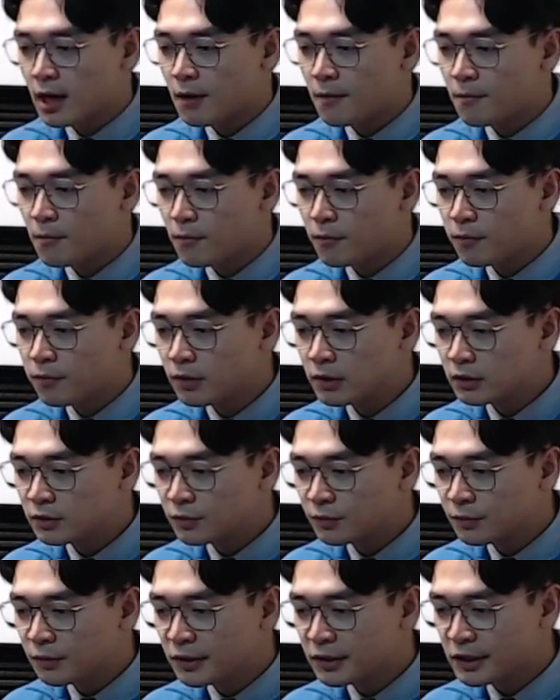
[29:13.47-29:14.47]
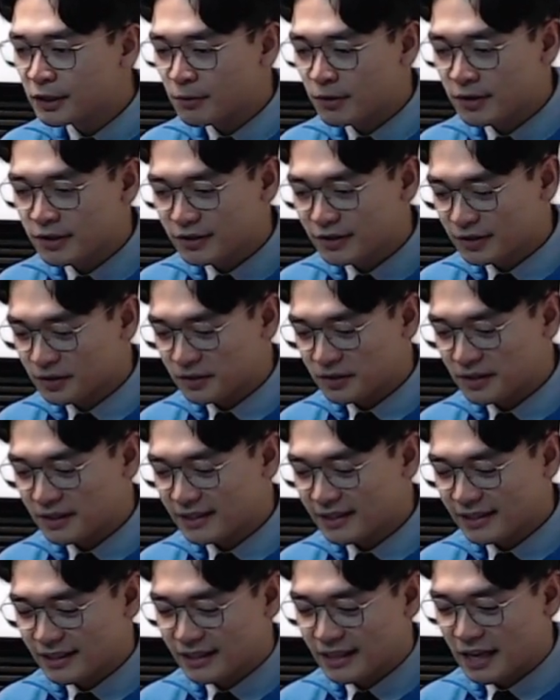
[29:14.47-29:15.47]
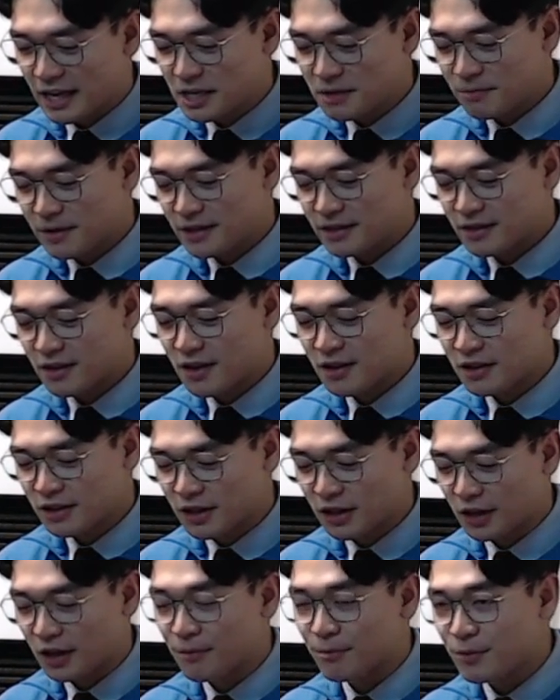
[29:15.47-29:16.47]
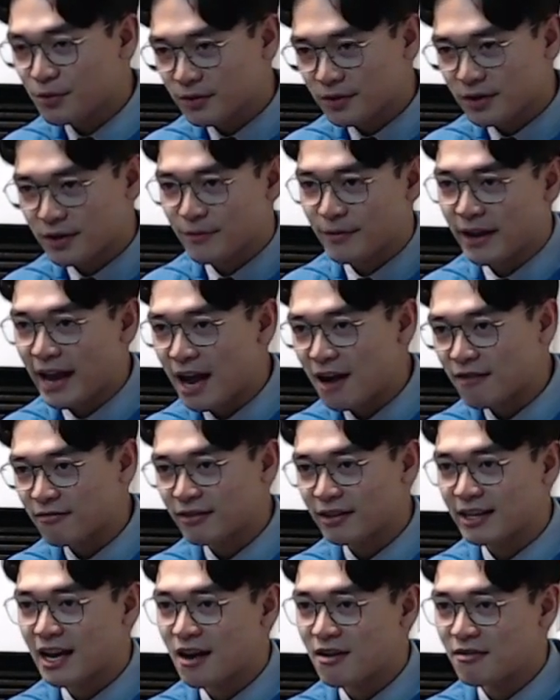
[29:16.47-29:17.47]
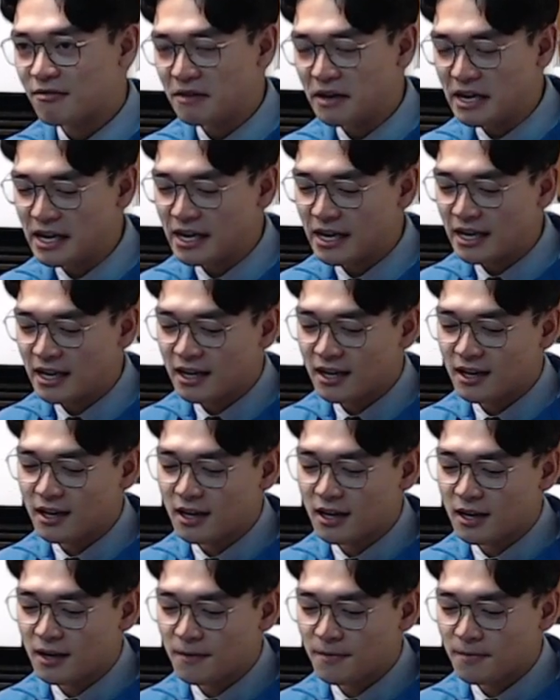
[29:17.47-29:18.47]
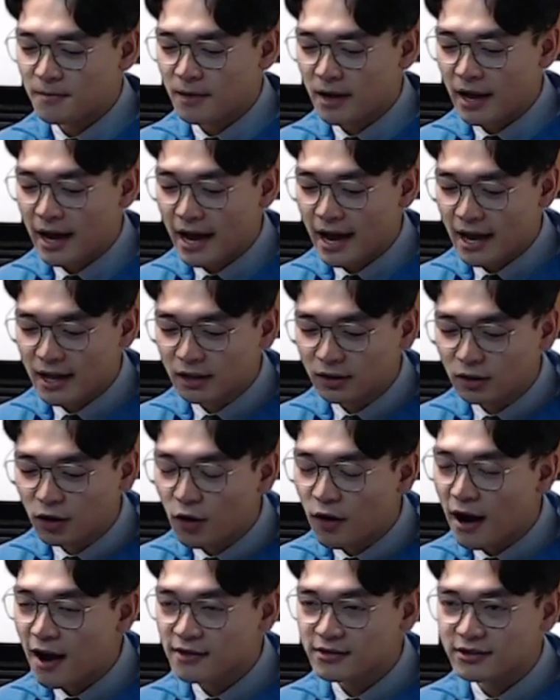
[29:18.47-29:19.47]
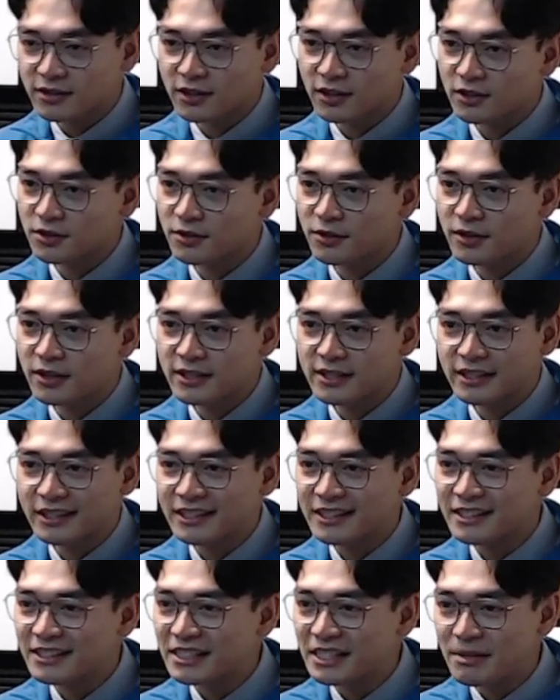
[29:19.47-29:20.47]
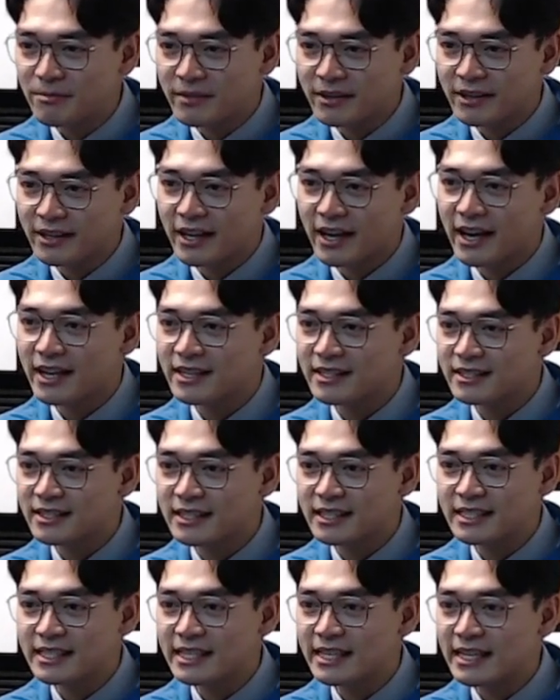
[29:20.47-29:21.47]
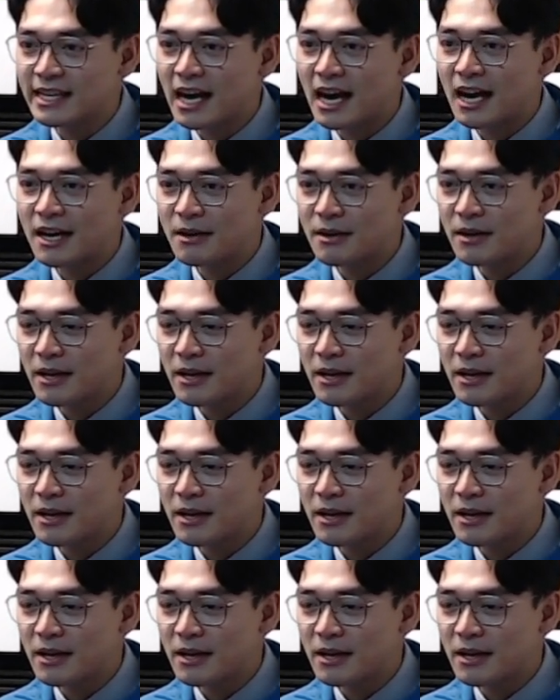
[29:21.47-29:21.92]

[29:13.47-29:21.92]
First, I want to touch base on the community we have right now, right? At Lowell Housing Authority, CBA, CTI,